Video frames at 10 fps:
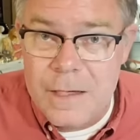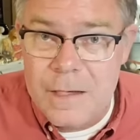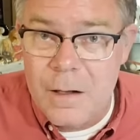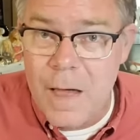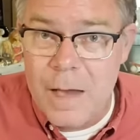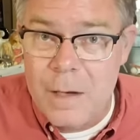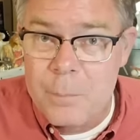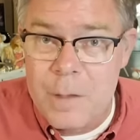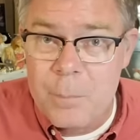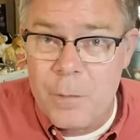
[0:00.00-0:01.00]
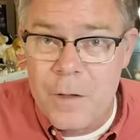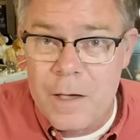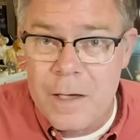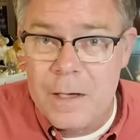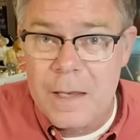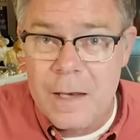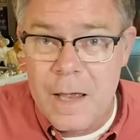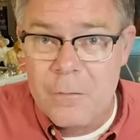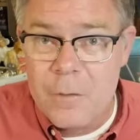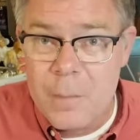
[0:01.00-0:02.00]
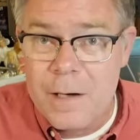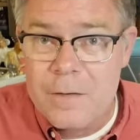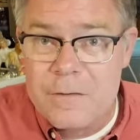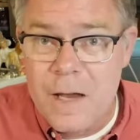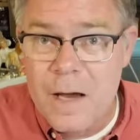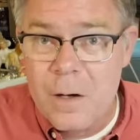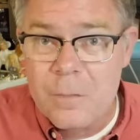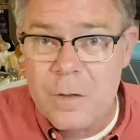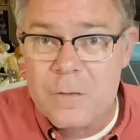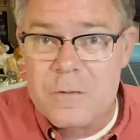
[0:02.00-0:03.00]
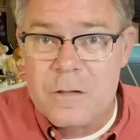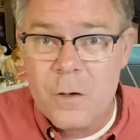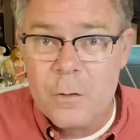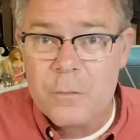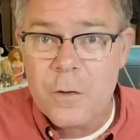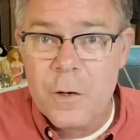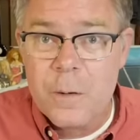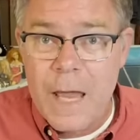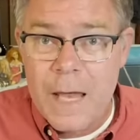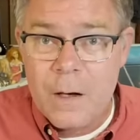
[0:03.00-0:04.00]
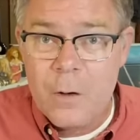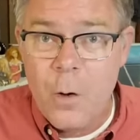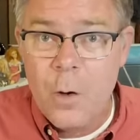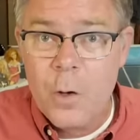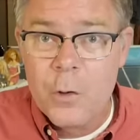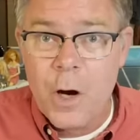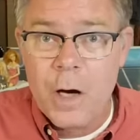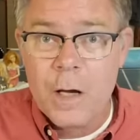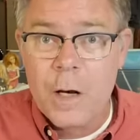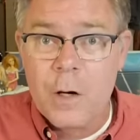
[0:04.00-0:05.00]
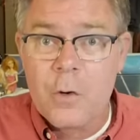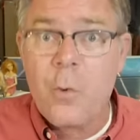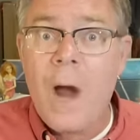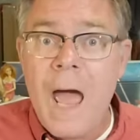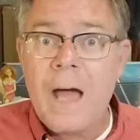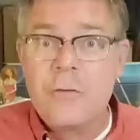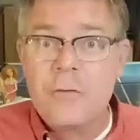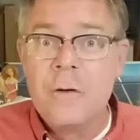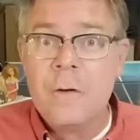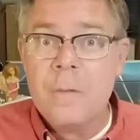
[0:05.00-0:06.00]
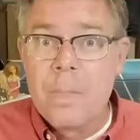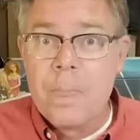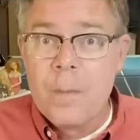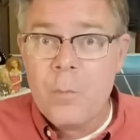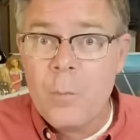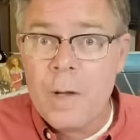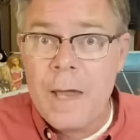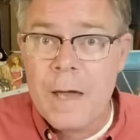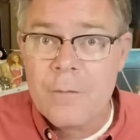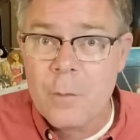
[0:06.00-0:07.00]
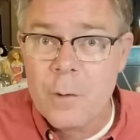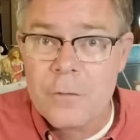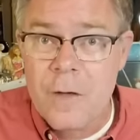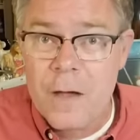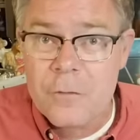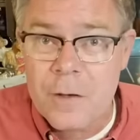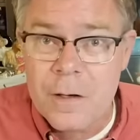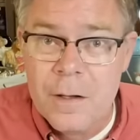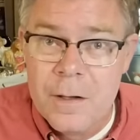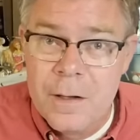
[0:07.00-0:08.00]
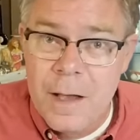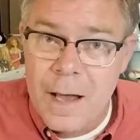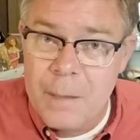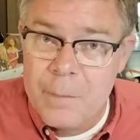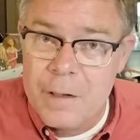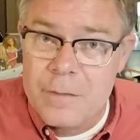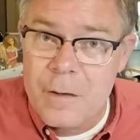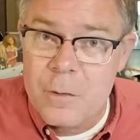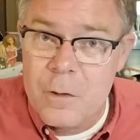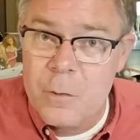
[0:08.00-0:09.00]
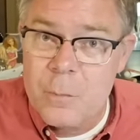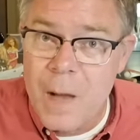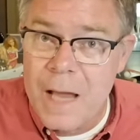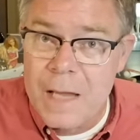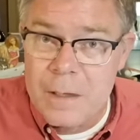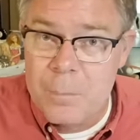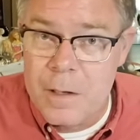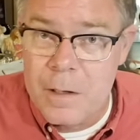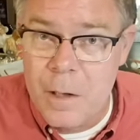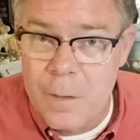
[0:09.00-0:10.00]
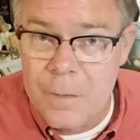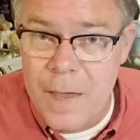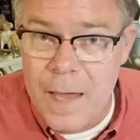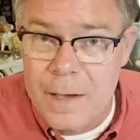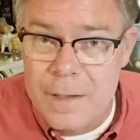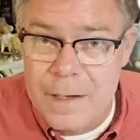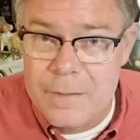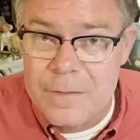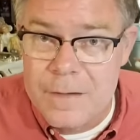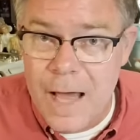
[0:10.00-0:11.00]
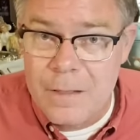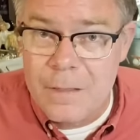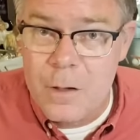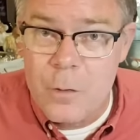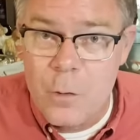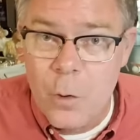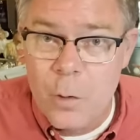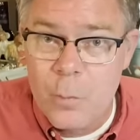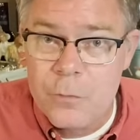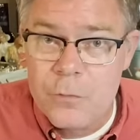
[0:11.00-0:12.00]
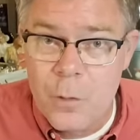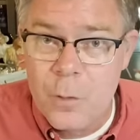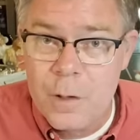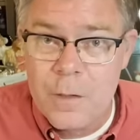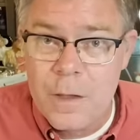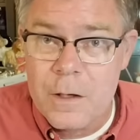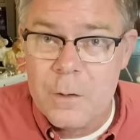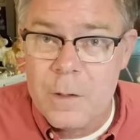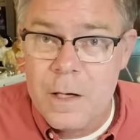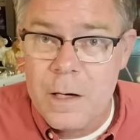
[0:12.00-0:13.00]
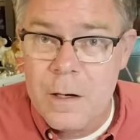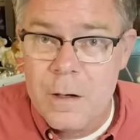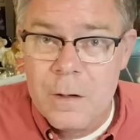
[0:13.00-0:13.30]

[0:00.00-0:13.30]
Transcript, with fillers: it, a lot of people think it, and everybody's scared that silver and gold are going to crash when we have a recession. I'm going to tell you my opinion on that, and it's not the normal story that you hear.